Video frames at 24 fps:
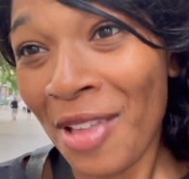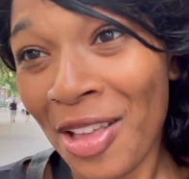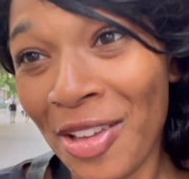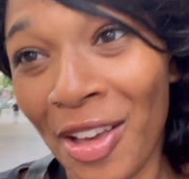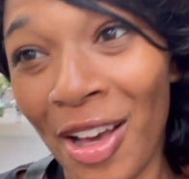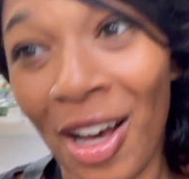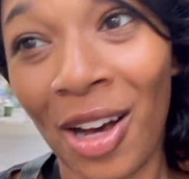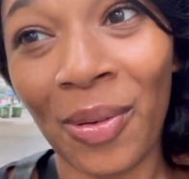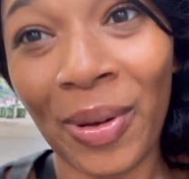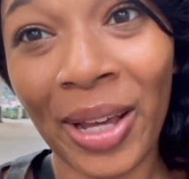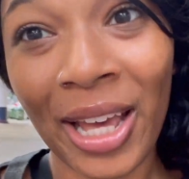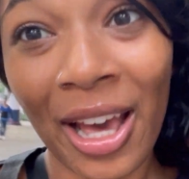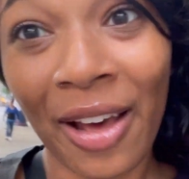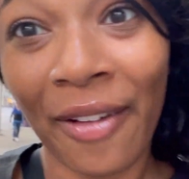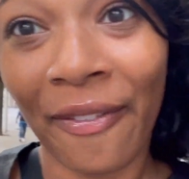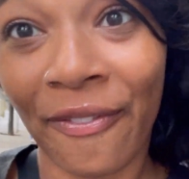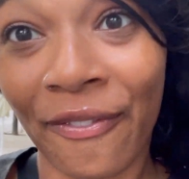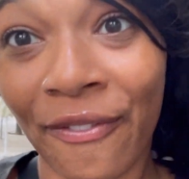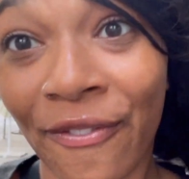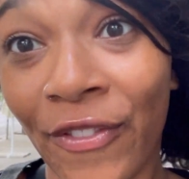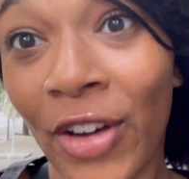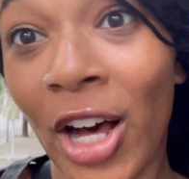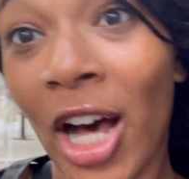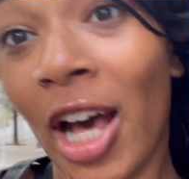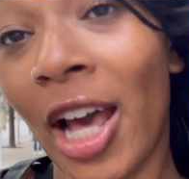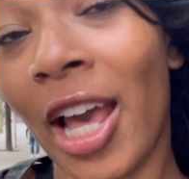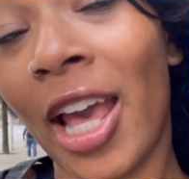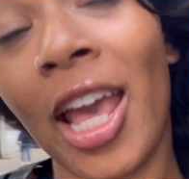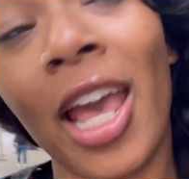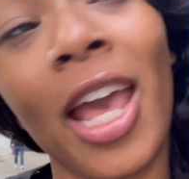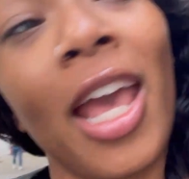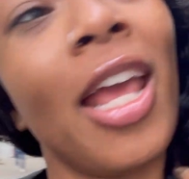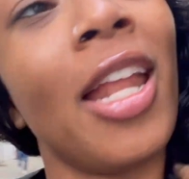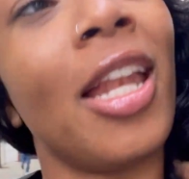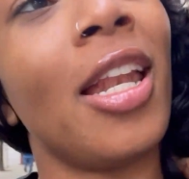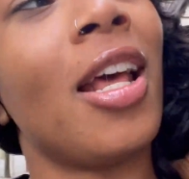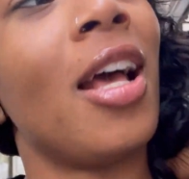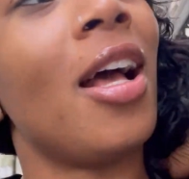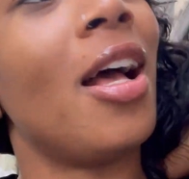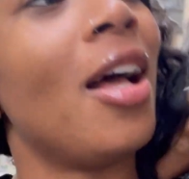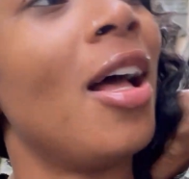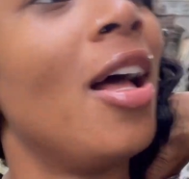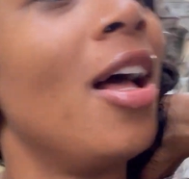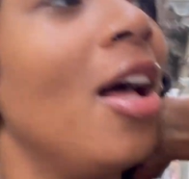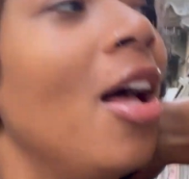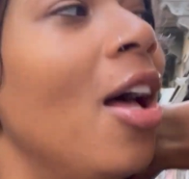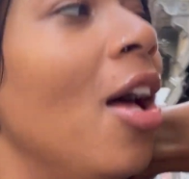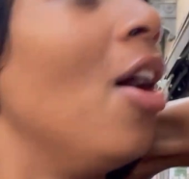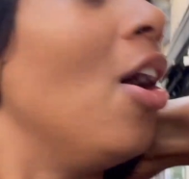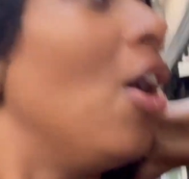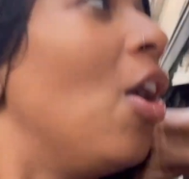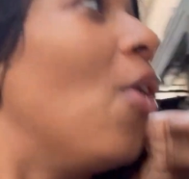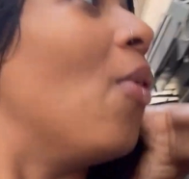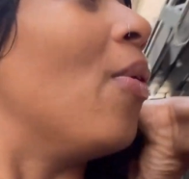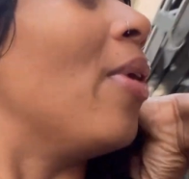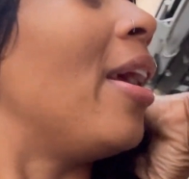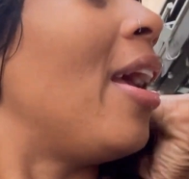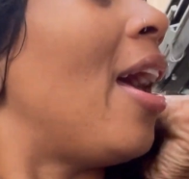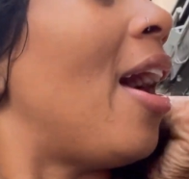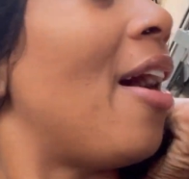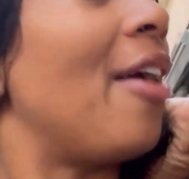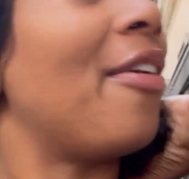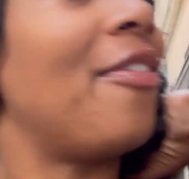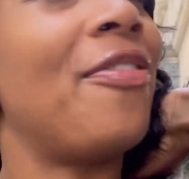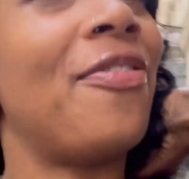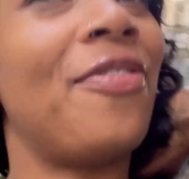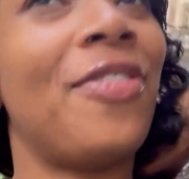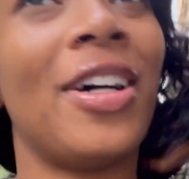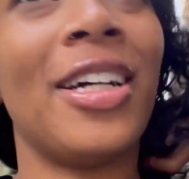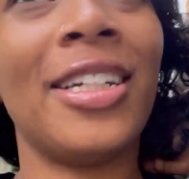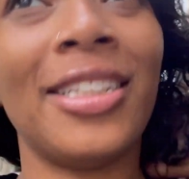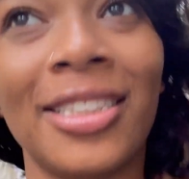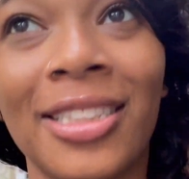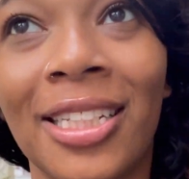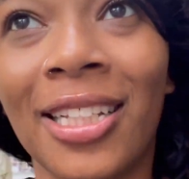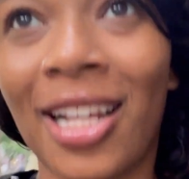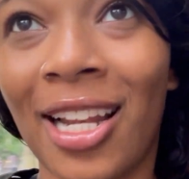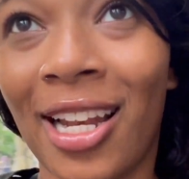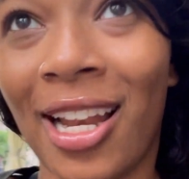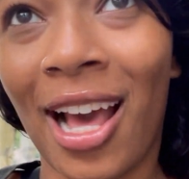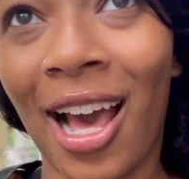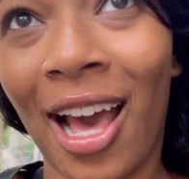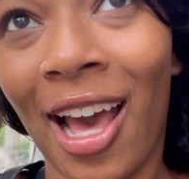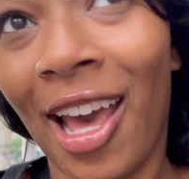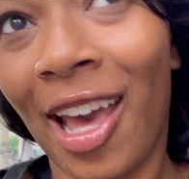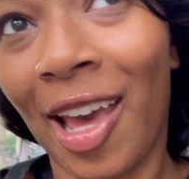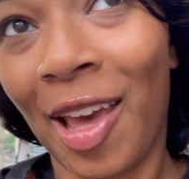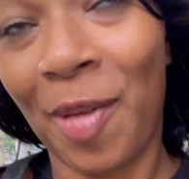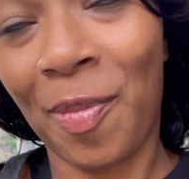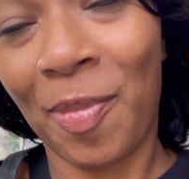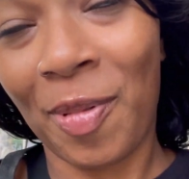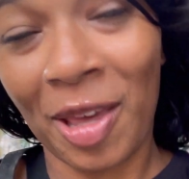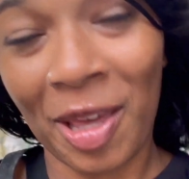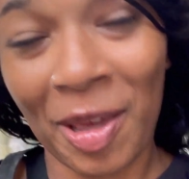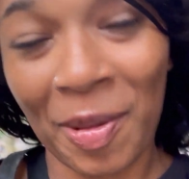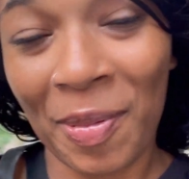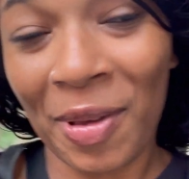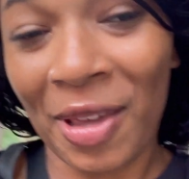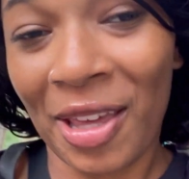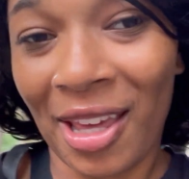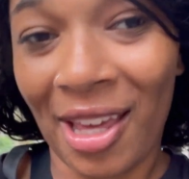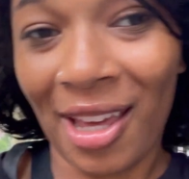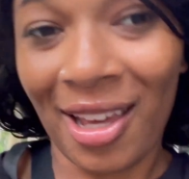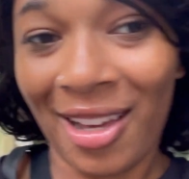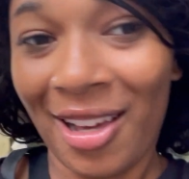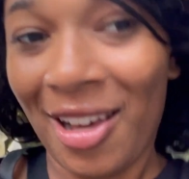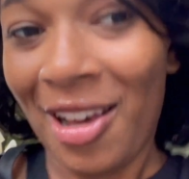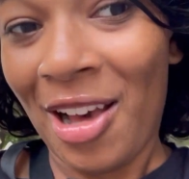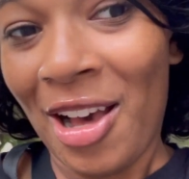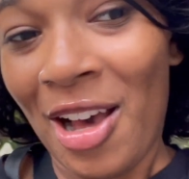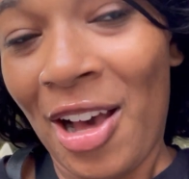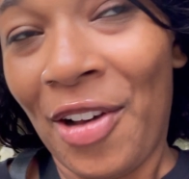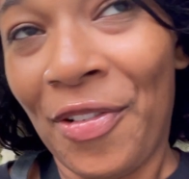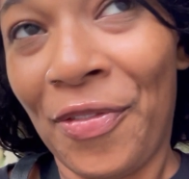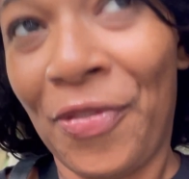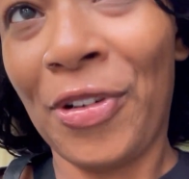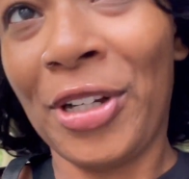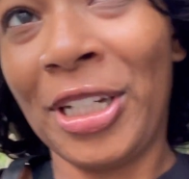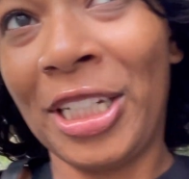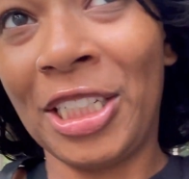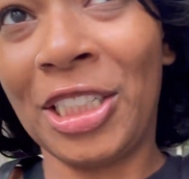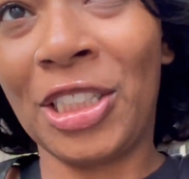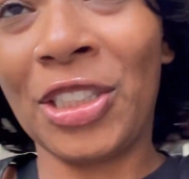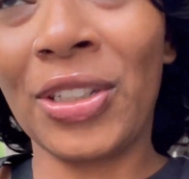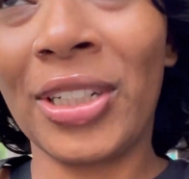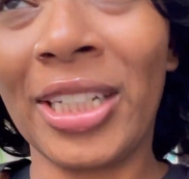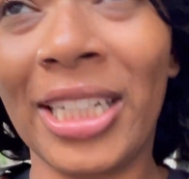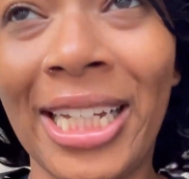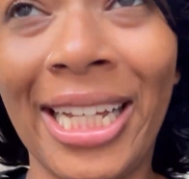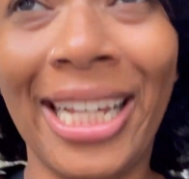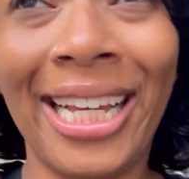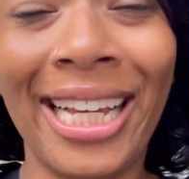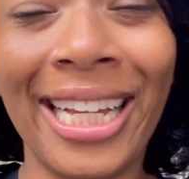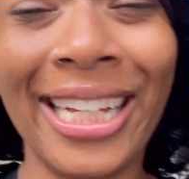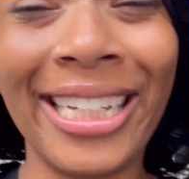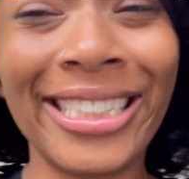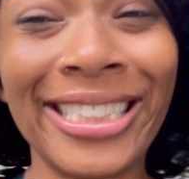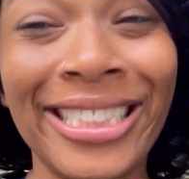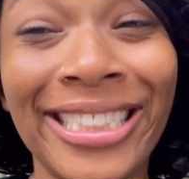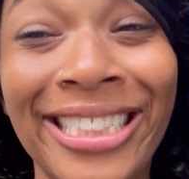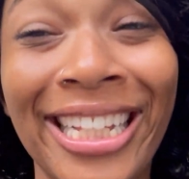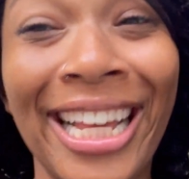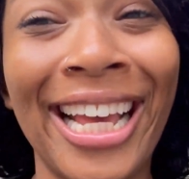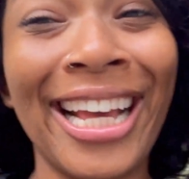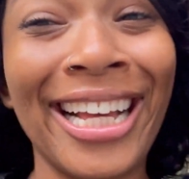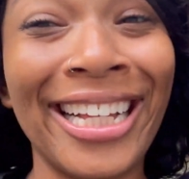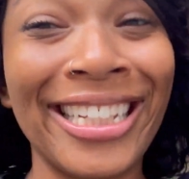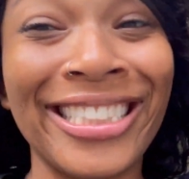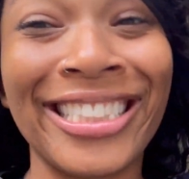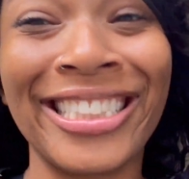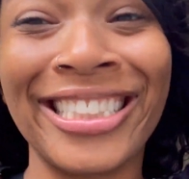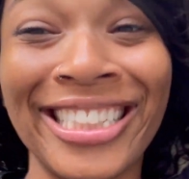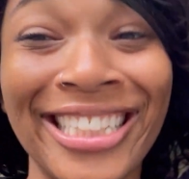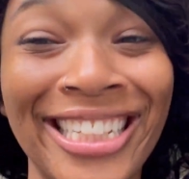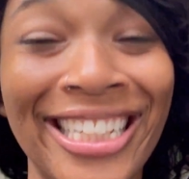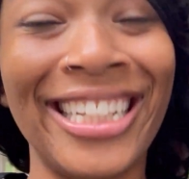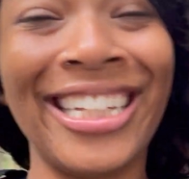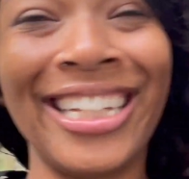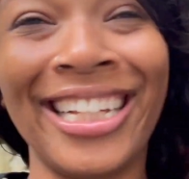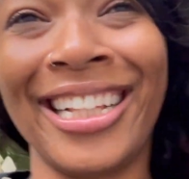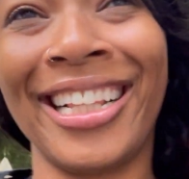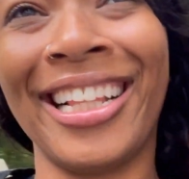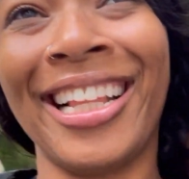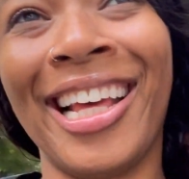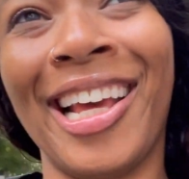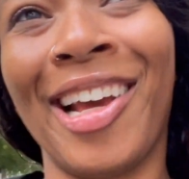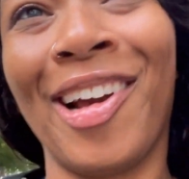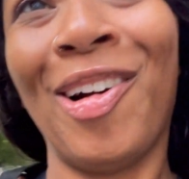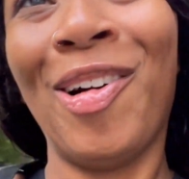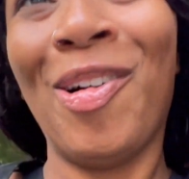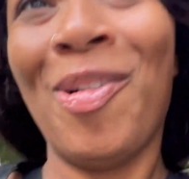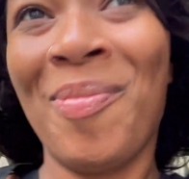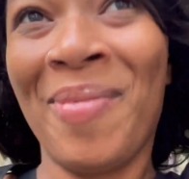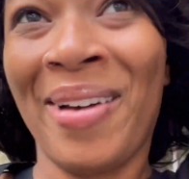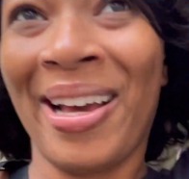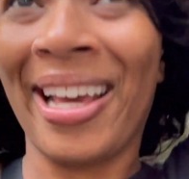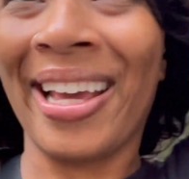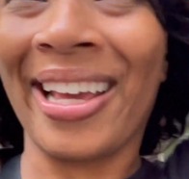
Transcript: Y'all, we had fun. We had fun tonight, baby. Free drinks, dancing, like, oh my.